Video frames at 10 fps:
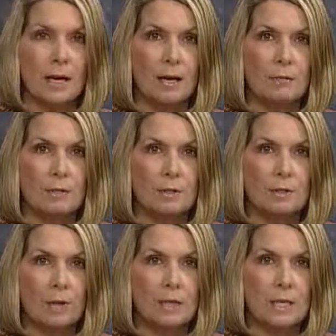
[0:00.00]
The first
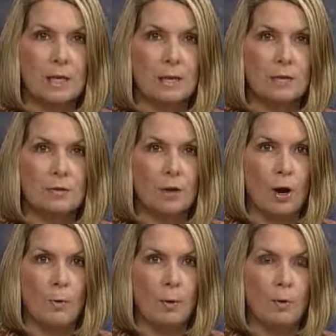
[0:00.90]
of what city leaders are
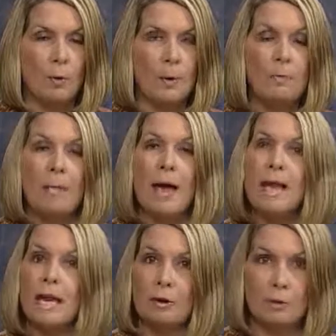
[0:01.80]
hoping will be many